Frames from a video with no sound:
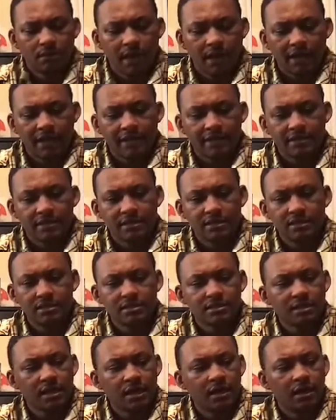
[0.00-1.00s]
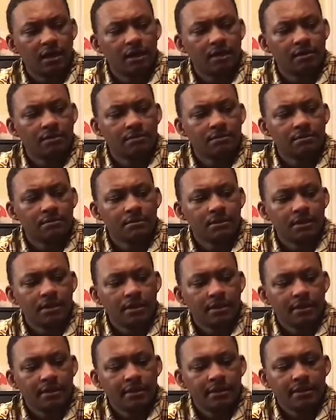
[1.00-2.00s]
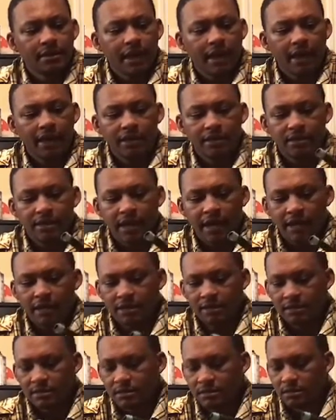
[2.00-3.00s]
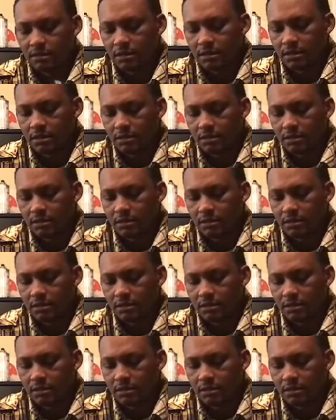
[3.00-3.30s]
I got this 8 AN